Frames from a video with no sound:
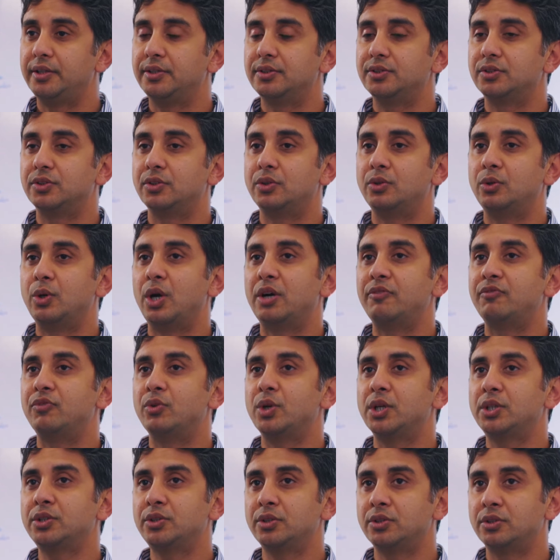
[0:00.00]
So I've
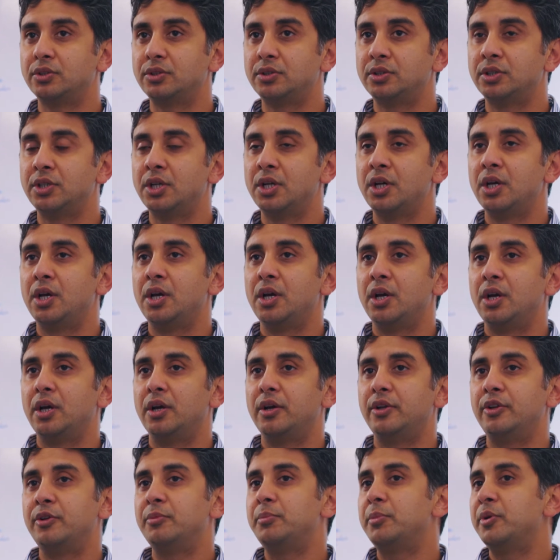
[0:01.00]
worked on
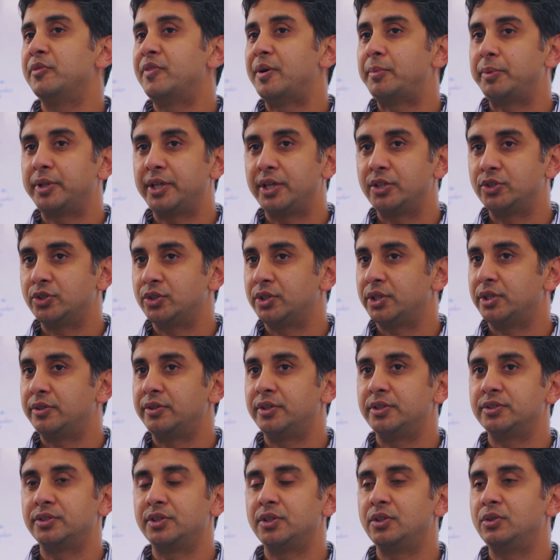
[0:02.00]
a number of application
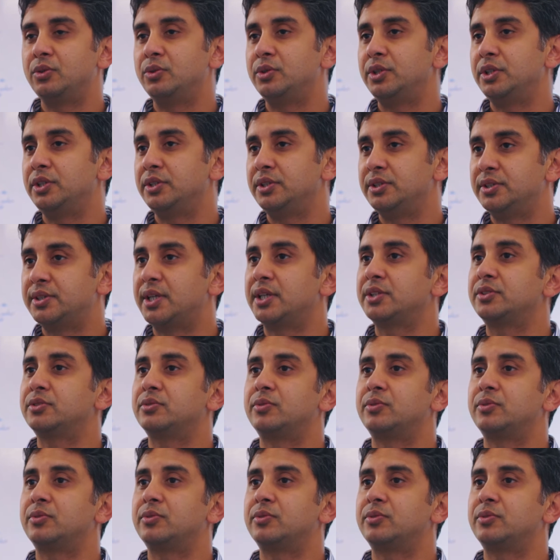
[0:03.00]
areas, including disaster